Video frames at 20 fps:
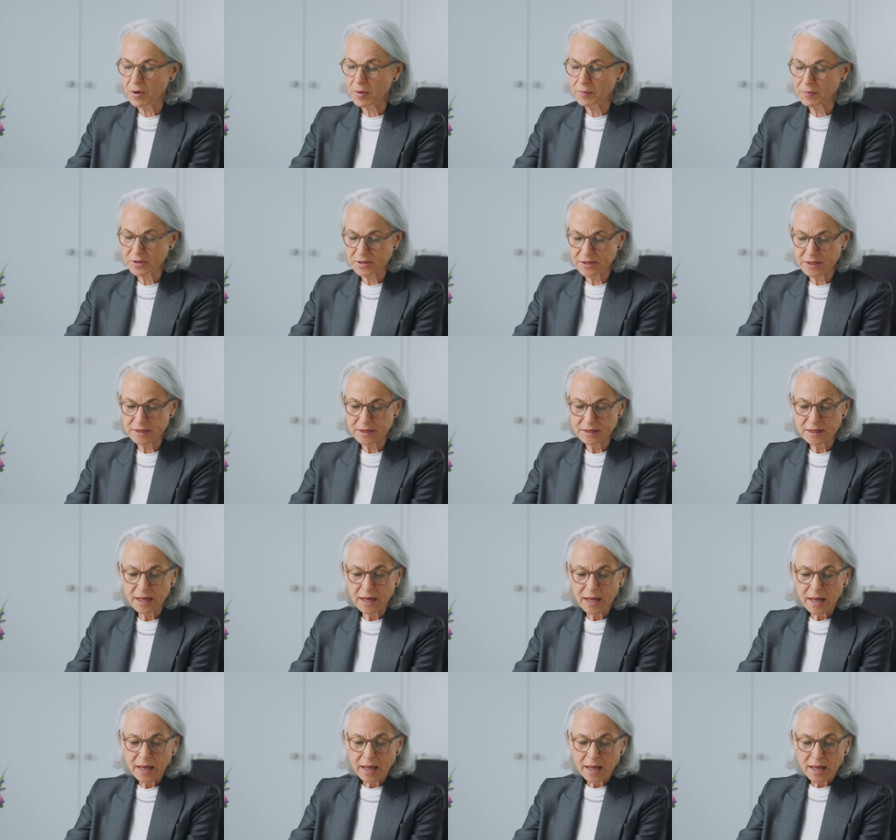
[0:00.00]
purposes.
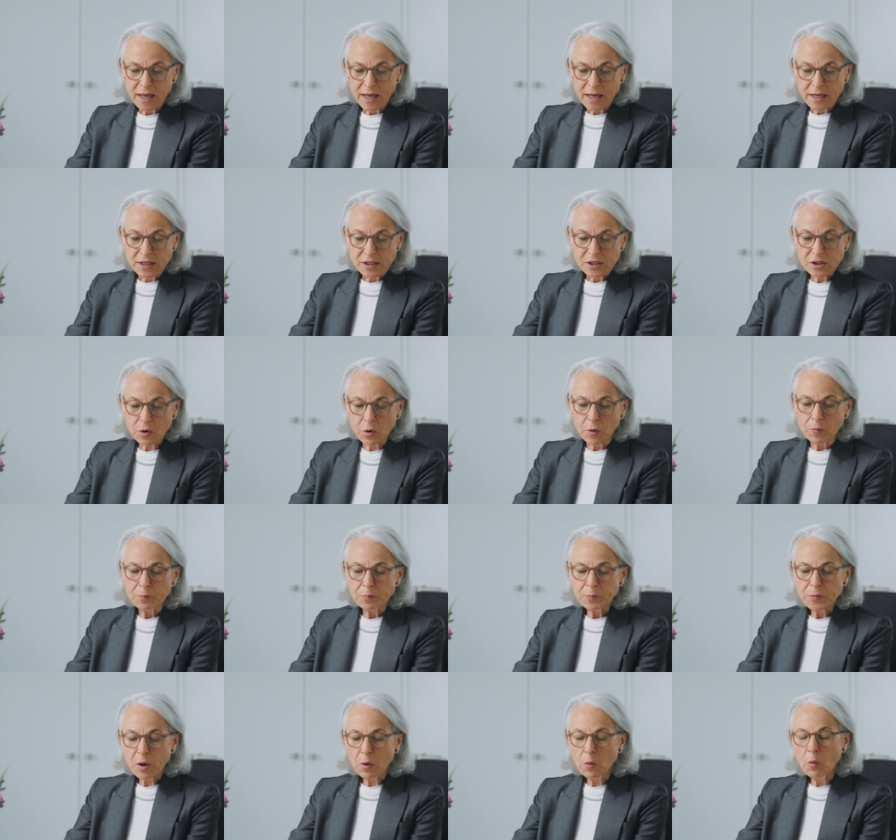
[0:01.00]

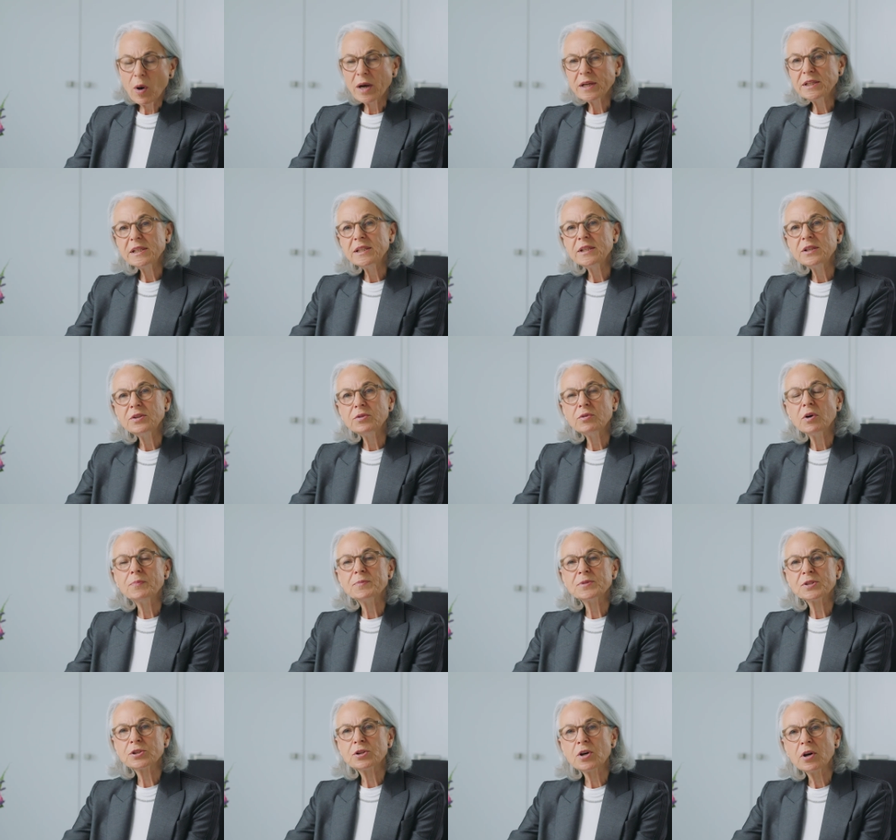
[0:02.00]
So, what did you
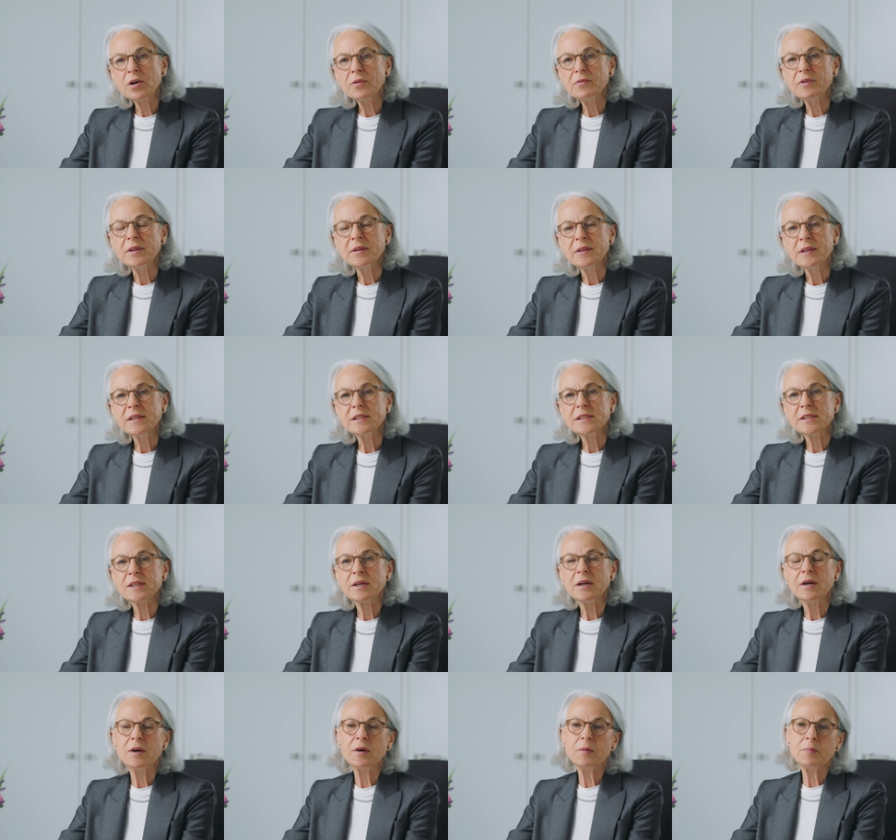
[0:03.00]
observe in these
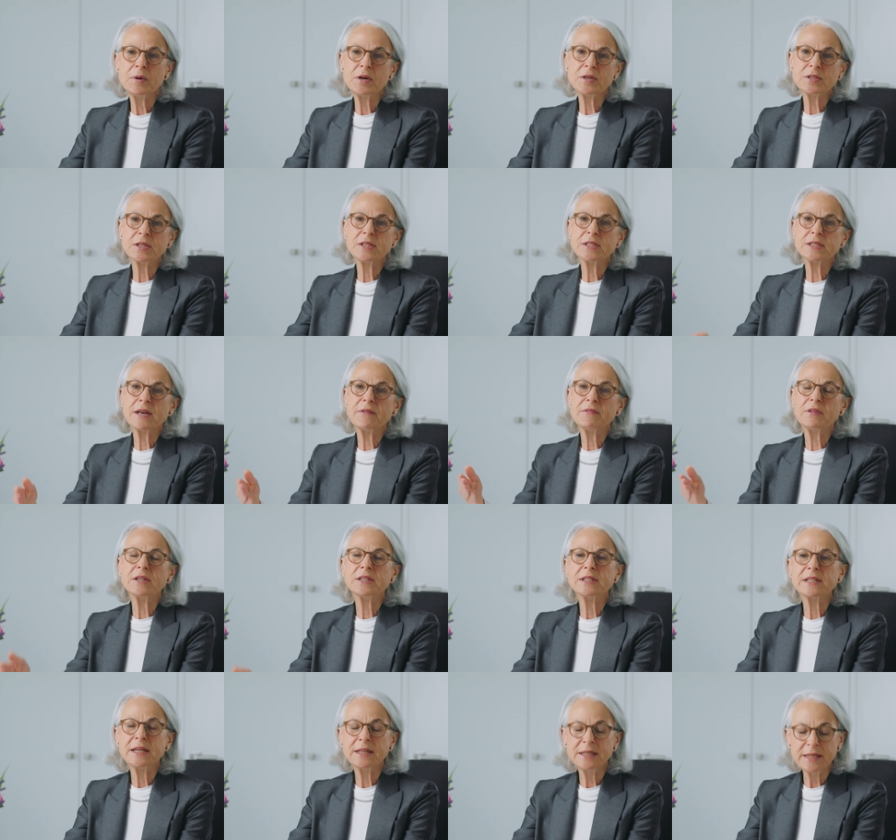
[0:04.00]
uh, persons the
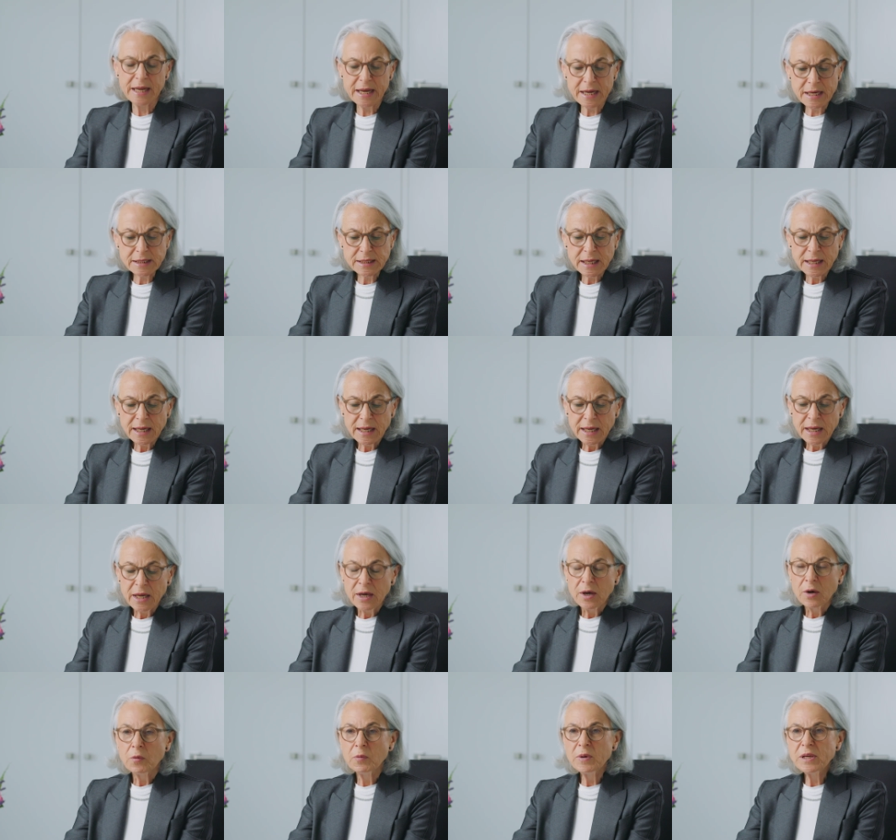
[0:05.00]
10 days?
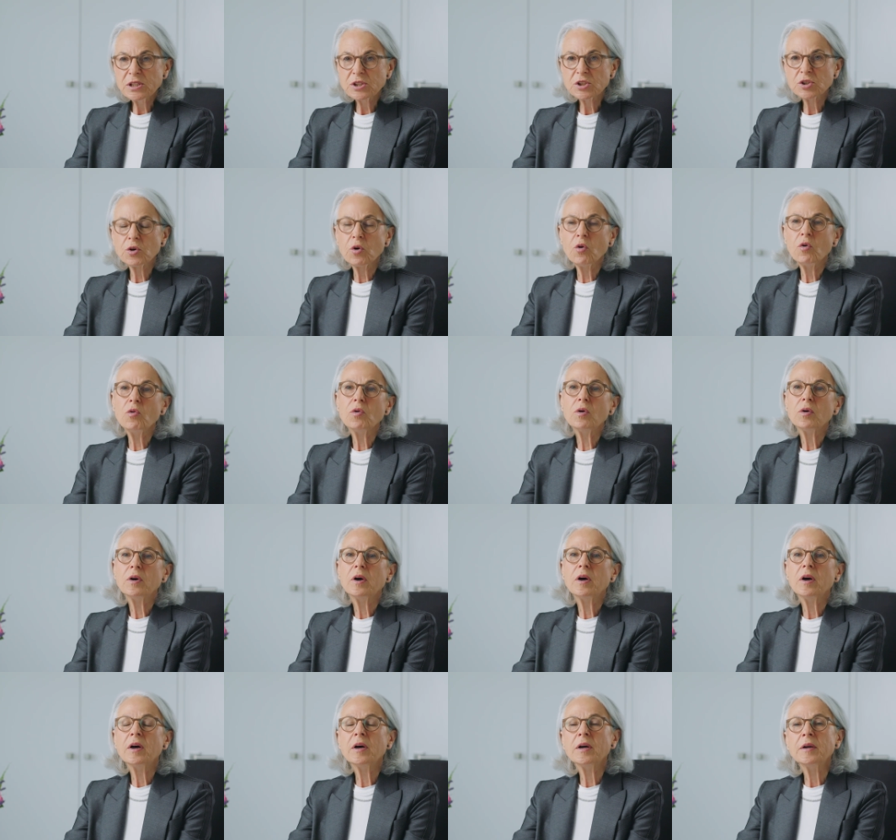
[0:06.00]
We saw
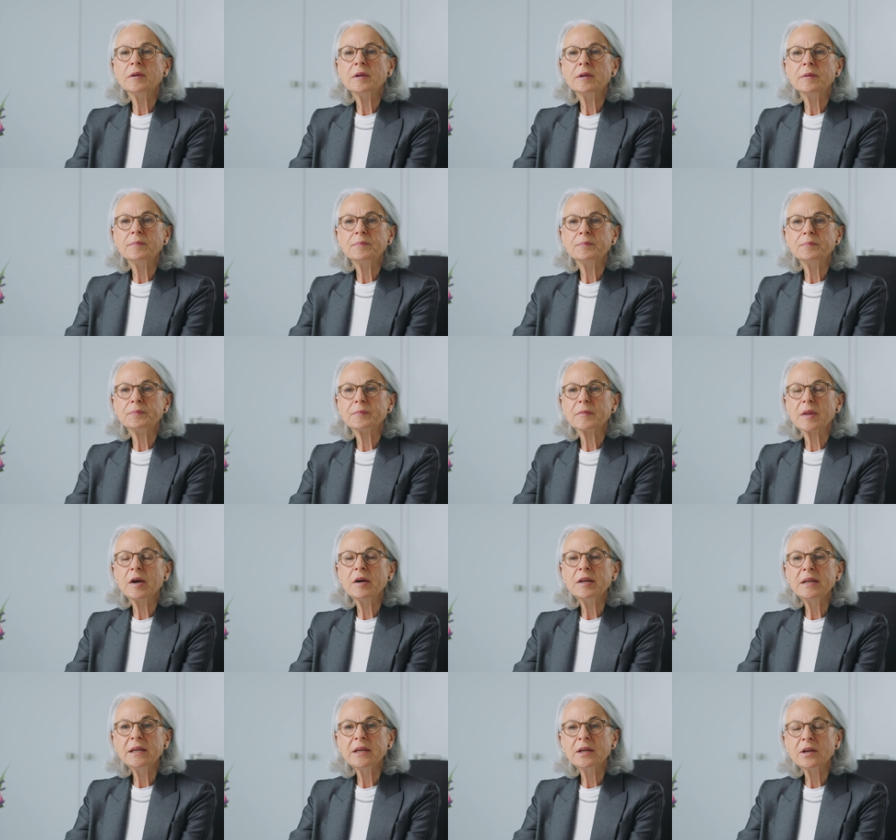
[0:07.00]
an, um,
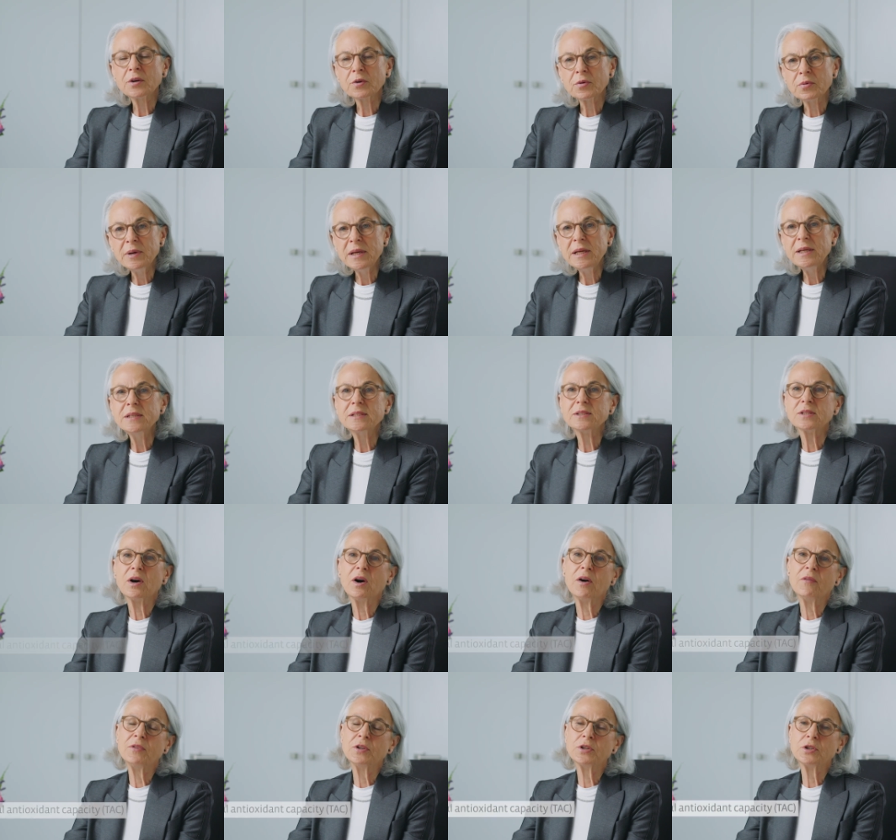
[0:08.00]
an increase
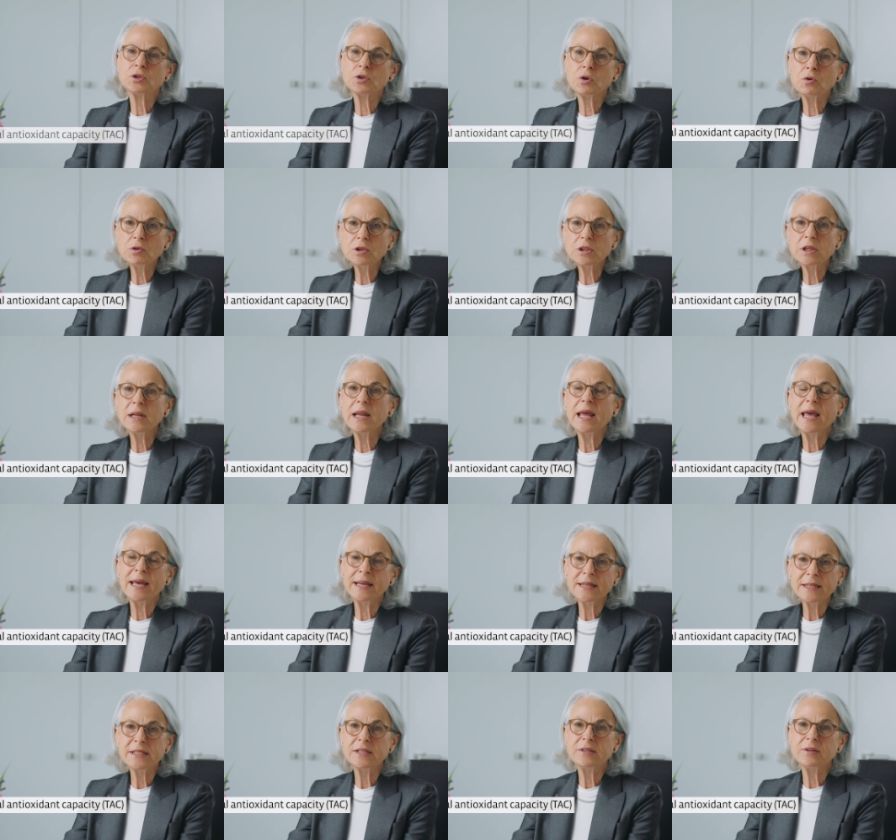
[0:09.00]
of the total
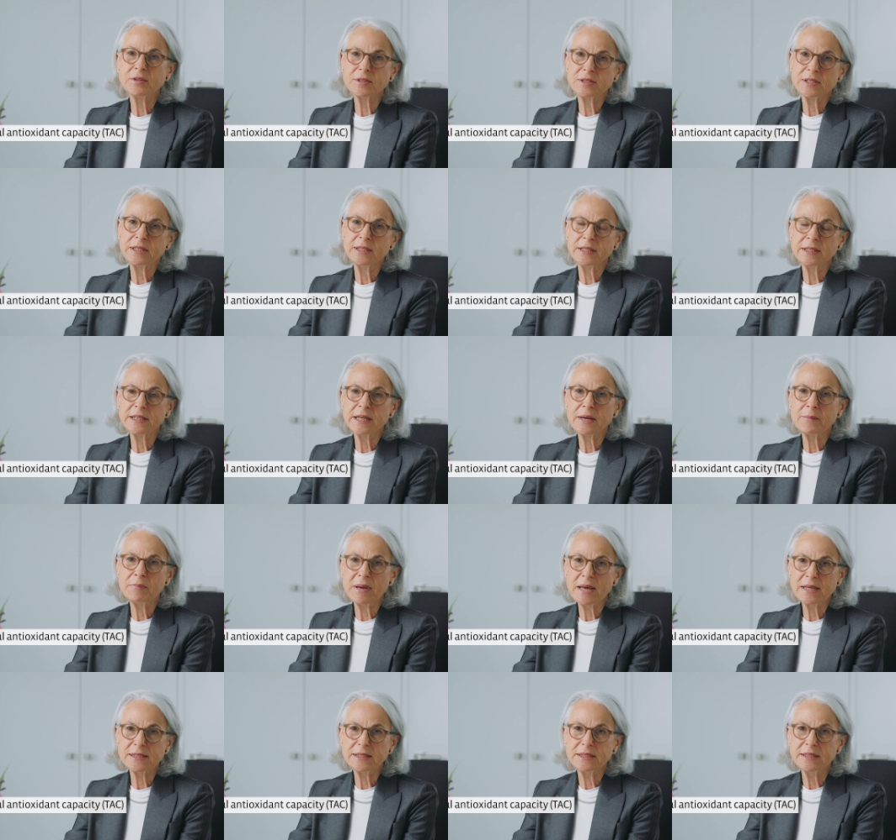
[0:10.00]
antioxidant
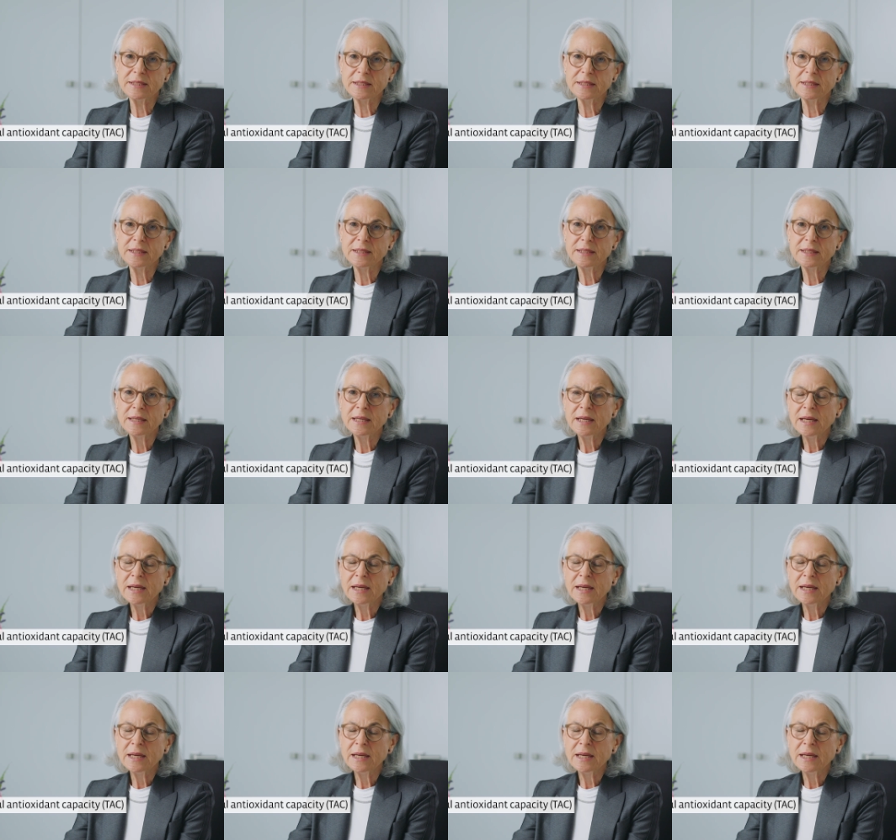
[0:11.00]
capacity.